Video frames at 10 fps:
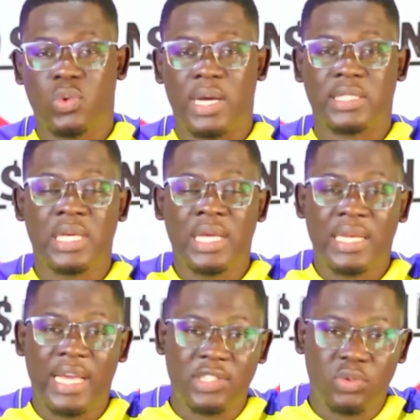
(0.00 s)
squad
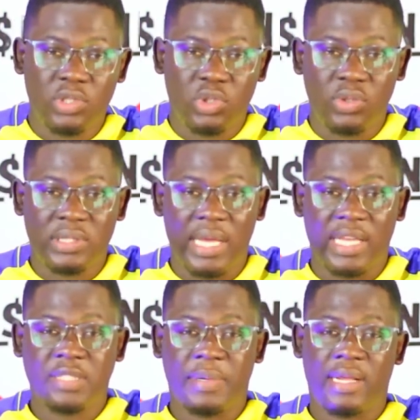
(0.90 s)
that is going to use
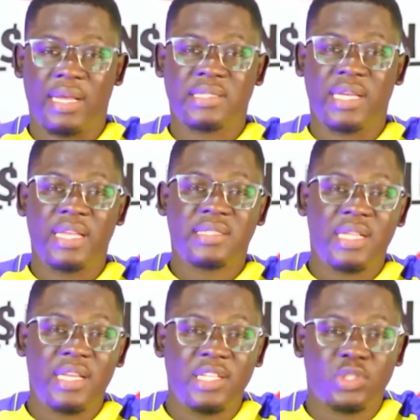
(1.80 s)
against Madagascar.
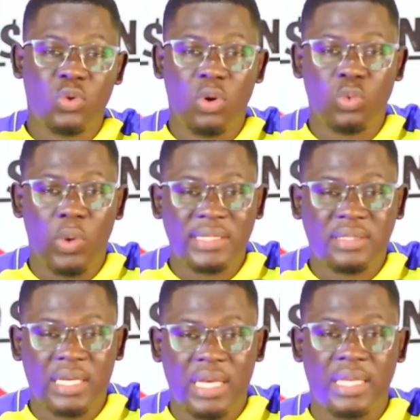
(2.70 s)
Yesterday he scored once
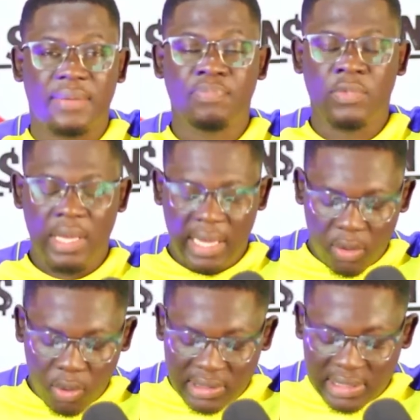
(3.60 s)
again,
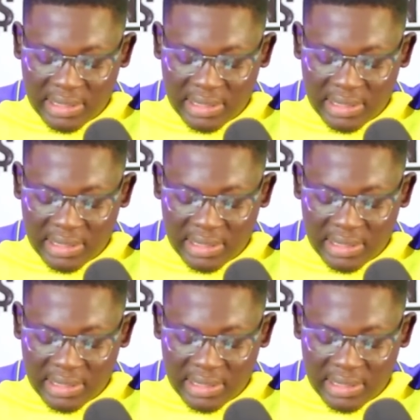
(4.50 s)
and what